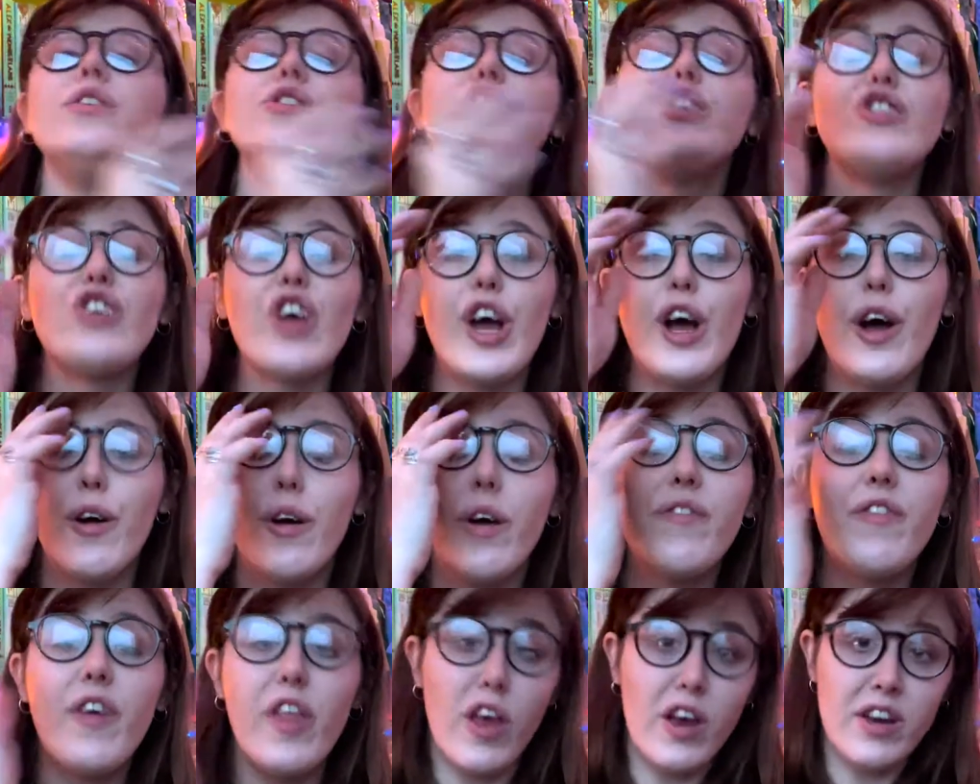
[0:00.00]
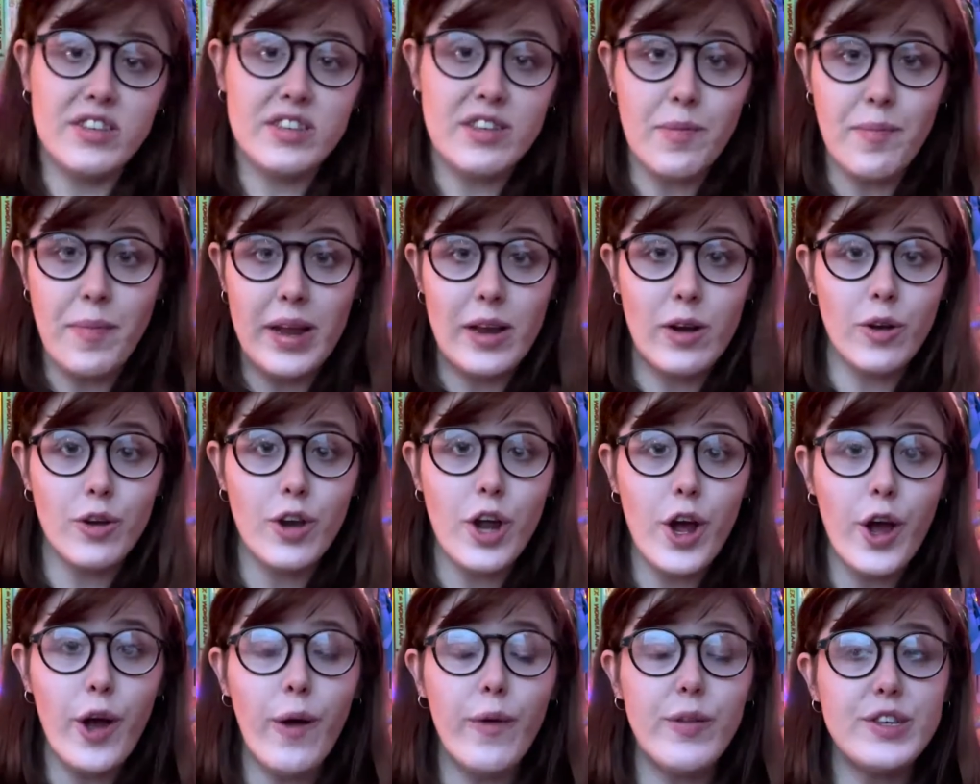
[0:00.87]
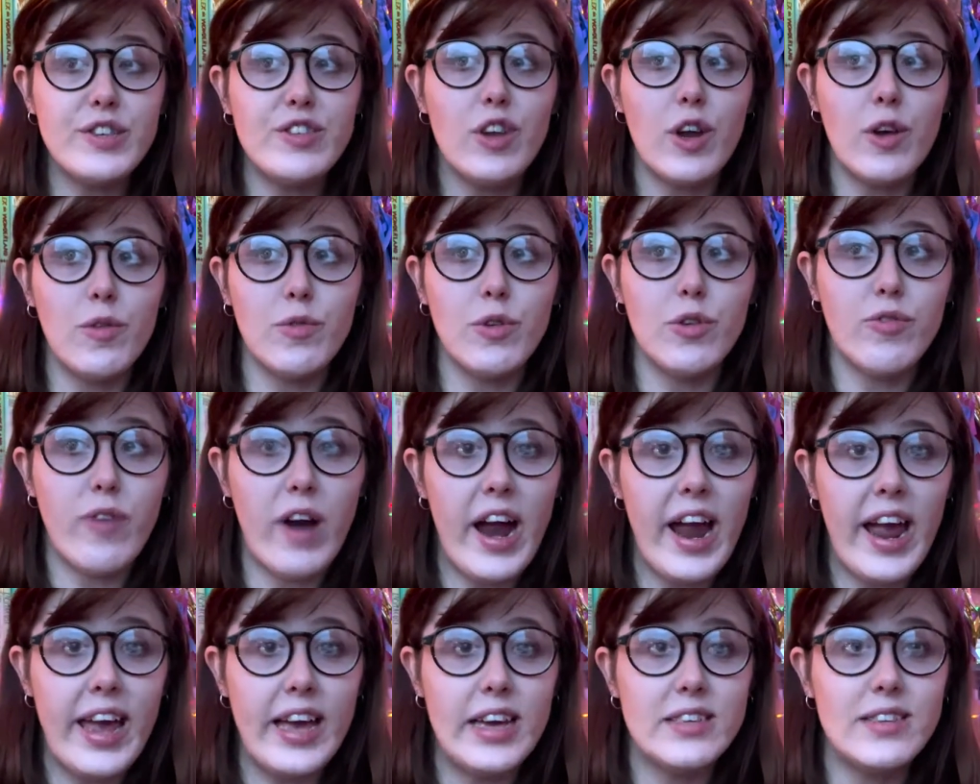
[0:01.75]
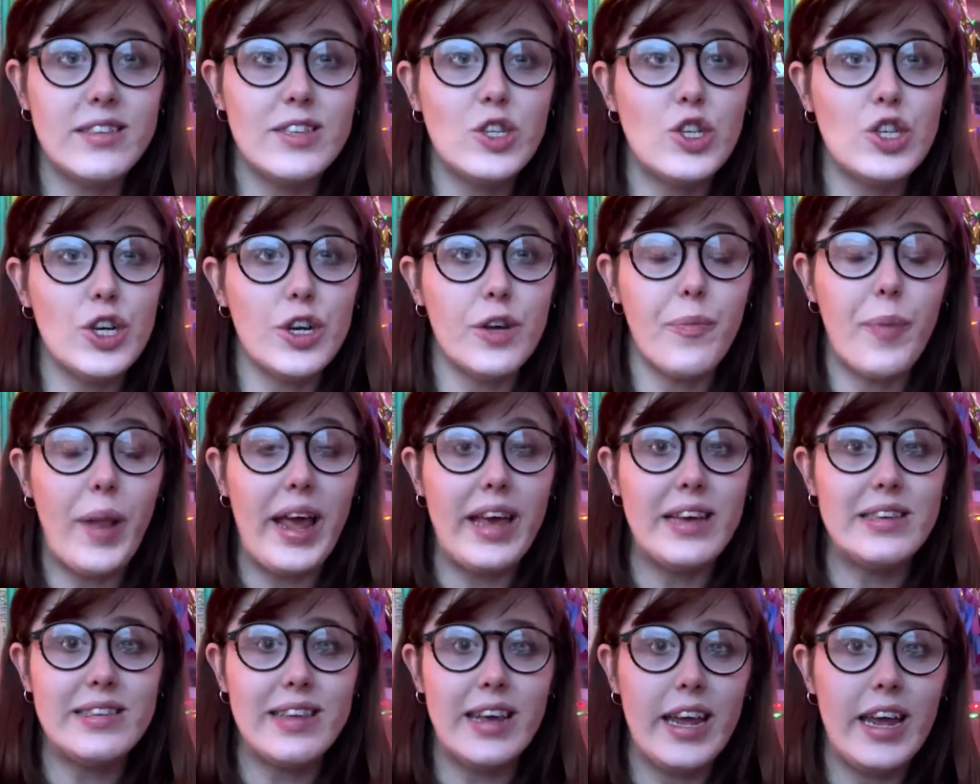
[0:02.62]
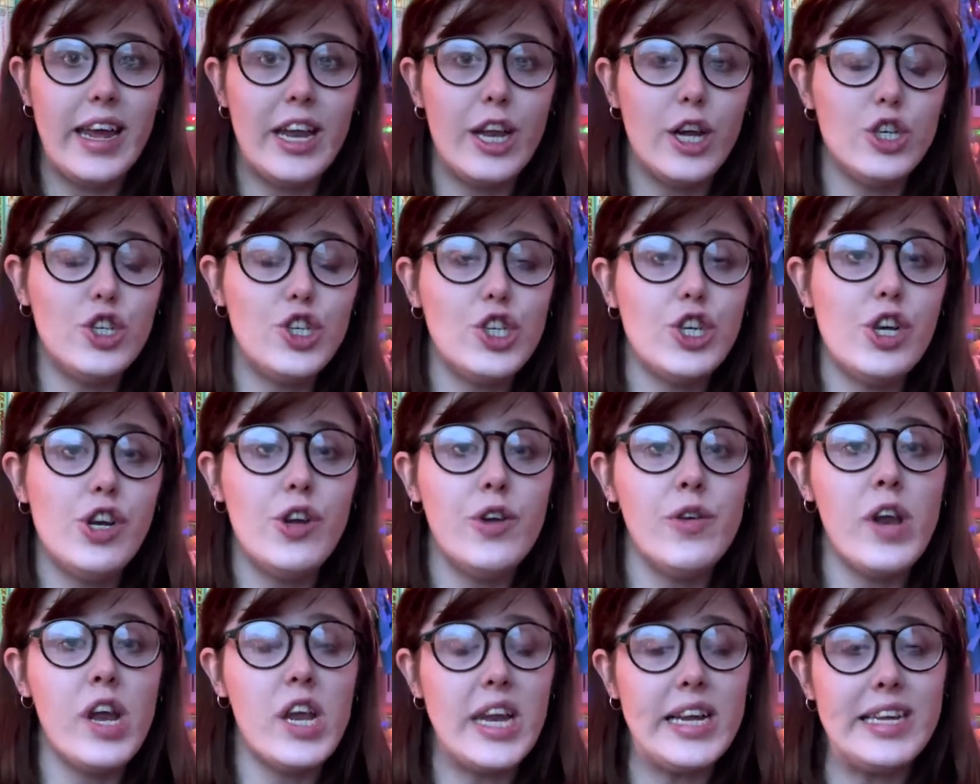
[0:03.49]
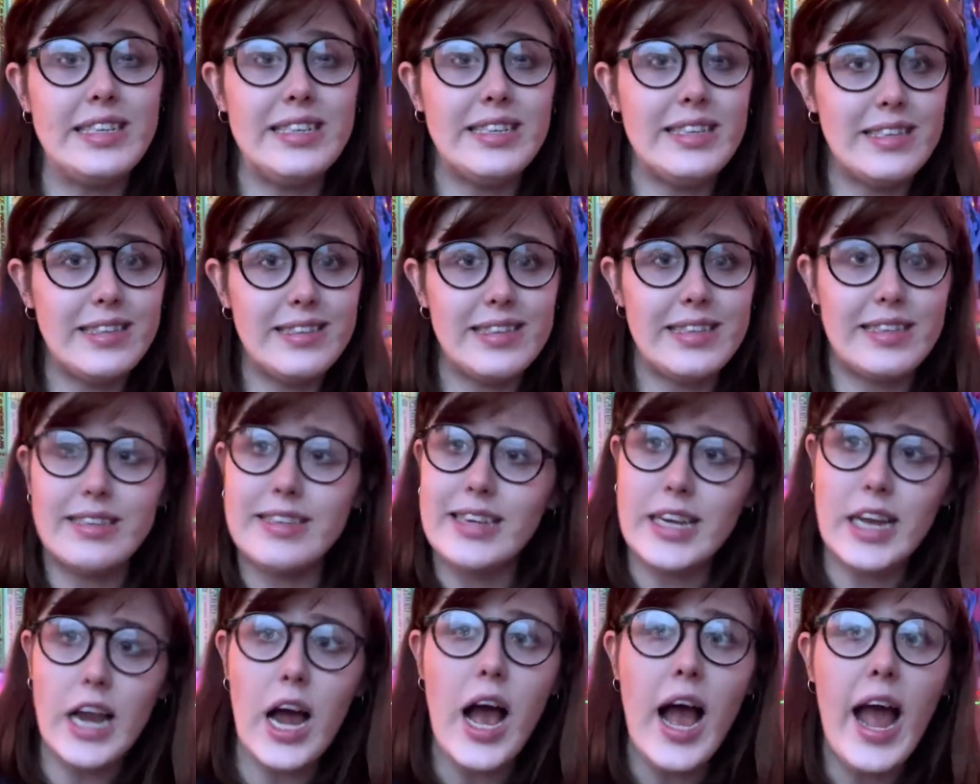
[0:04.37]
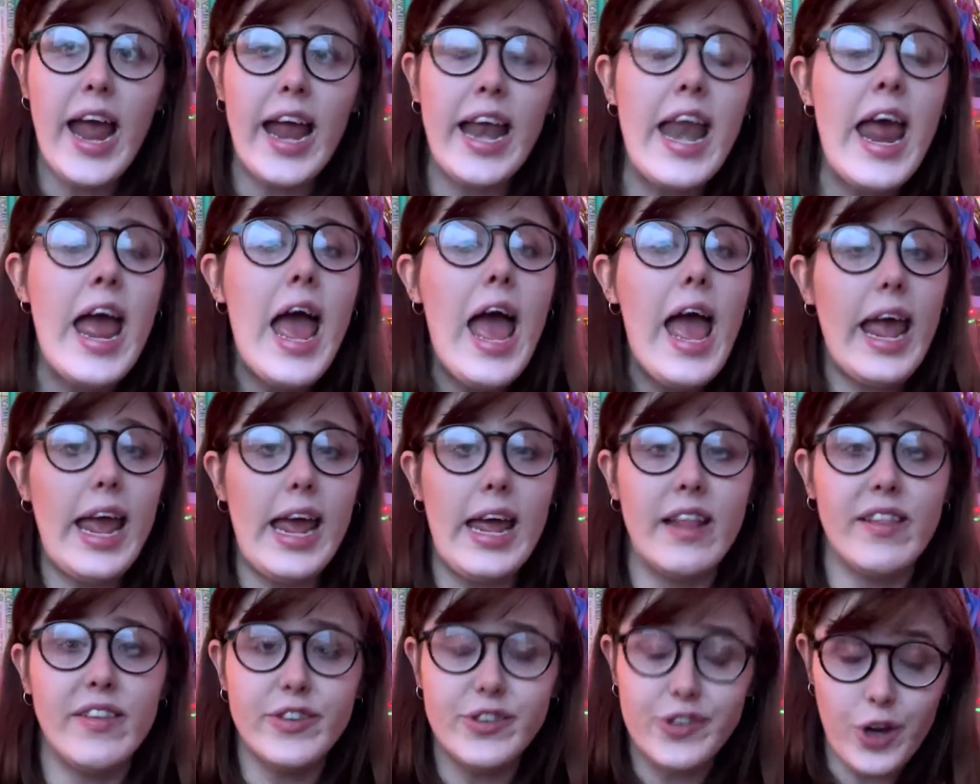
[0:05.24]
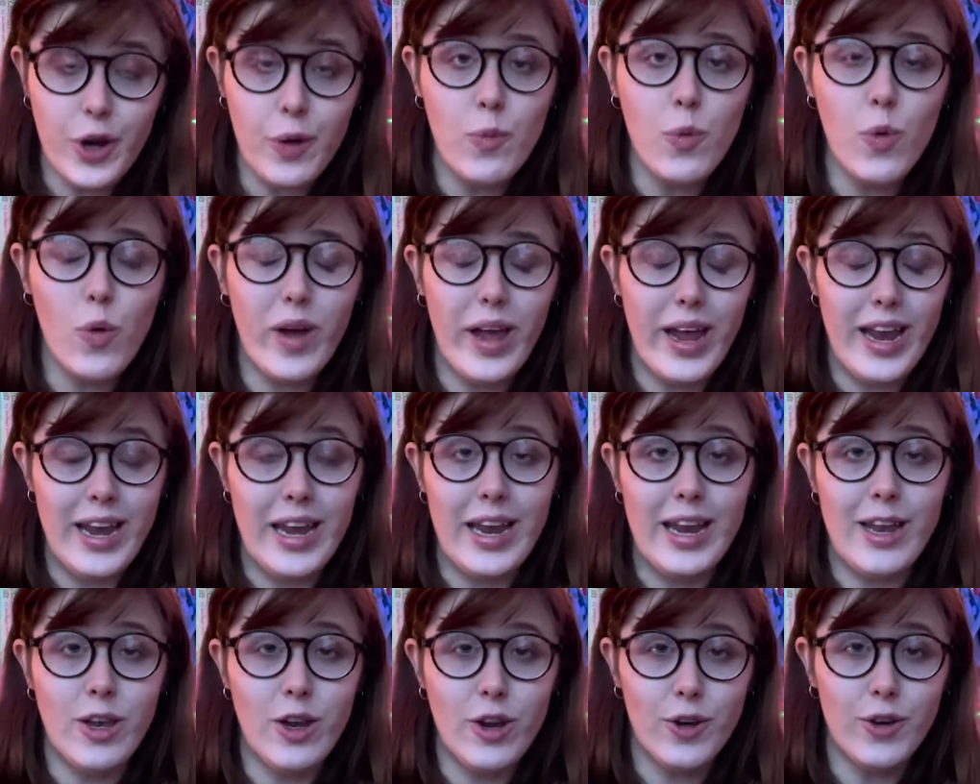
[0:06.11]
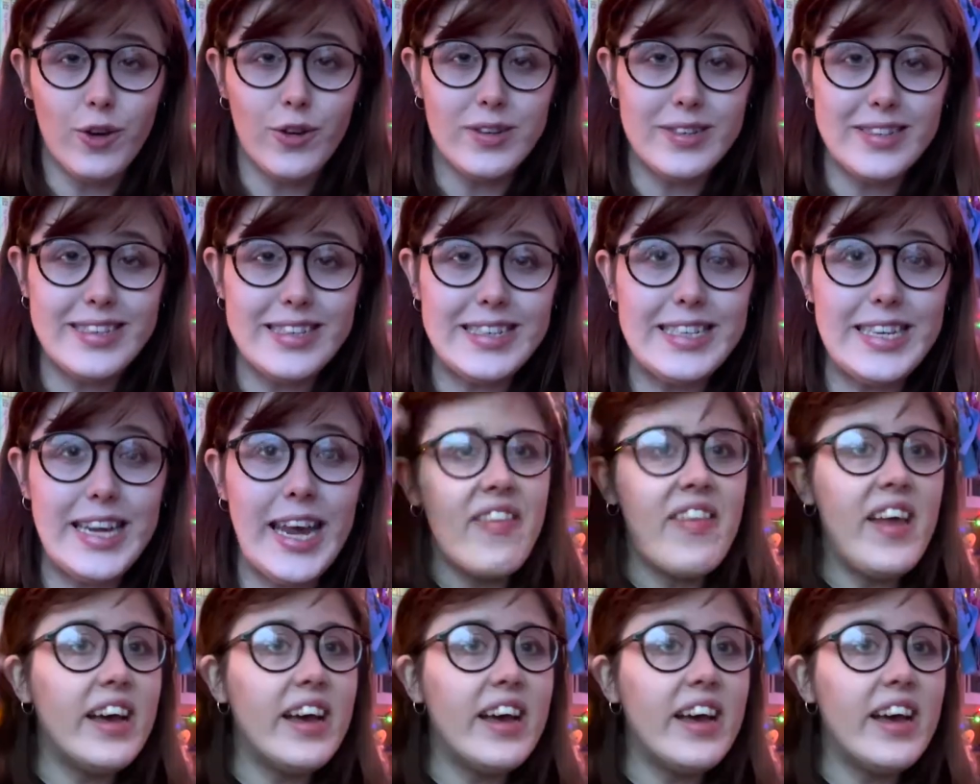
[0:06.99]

So for those that may not know, the Stonewall Riots took place in June 1969 in the Stonewall Inn in New York City.